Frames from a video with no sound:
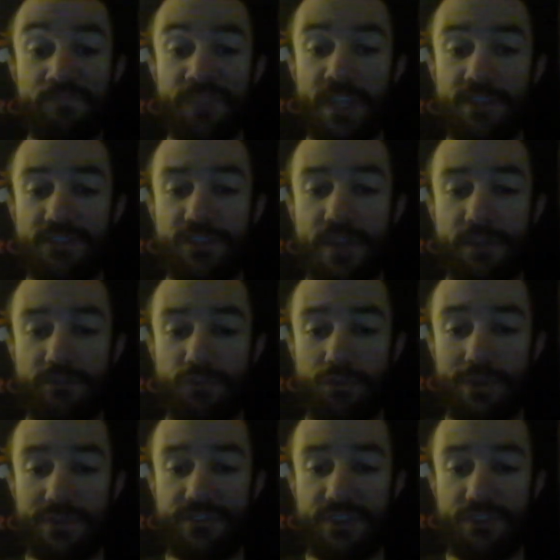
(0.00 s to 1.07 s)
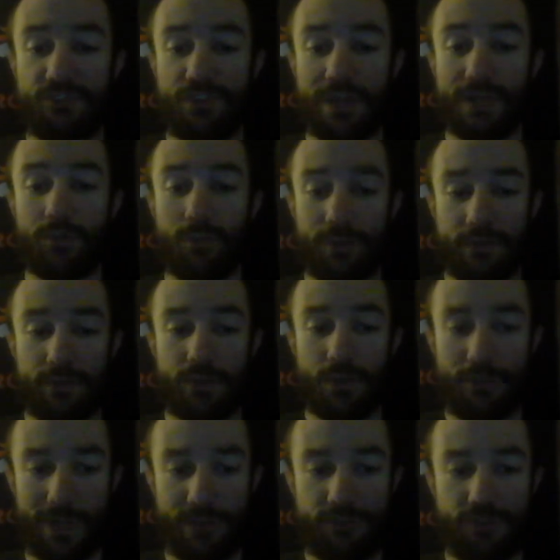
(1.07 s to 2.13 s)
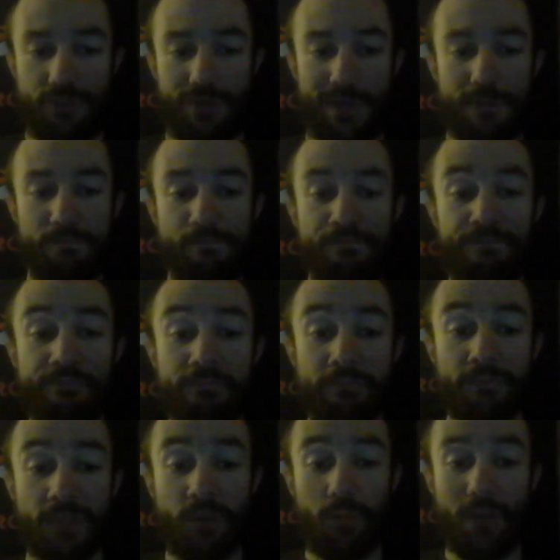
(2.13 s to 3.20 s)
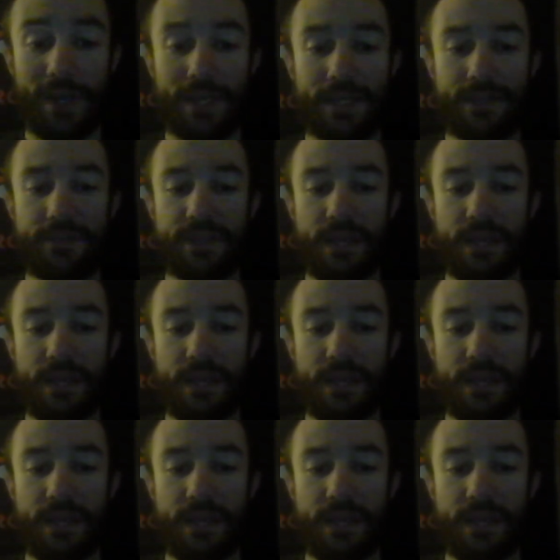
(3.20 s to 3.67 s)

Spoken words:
instead of transitioning with a loading screen. Waiting in the